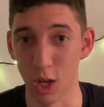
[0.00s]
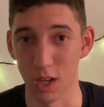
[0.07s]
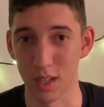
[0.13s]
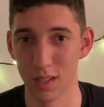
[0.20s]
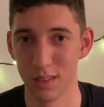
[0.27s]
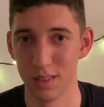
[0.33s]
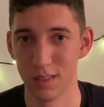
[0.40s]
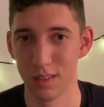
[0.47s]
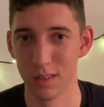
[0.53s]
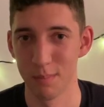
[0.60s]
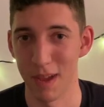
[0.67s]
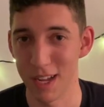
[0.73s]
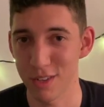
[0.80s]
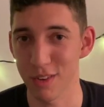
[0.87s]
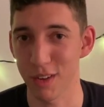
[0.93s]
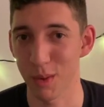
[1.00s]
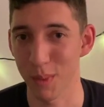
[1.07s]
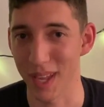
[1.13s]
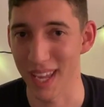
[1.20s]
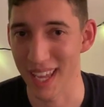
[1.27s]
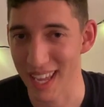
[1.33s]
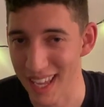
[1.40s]
Look, Patrick
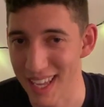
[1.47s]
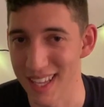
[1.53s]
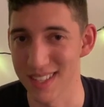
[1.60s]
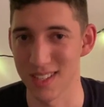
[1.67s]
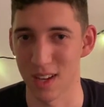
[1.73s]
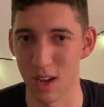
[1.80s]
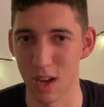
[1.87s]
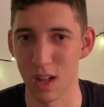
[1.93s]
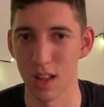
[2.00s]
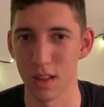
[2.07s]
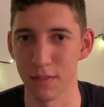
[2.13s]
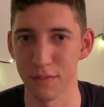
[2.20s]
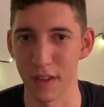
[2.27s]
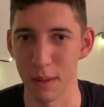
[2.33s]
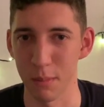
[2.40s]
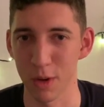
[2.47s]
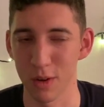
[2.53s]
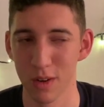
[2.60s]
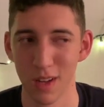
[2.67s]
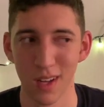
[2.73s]
Ewing is a Hall of Famer.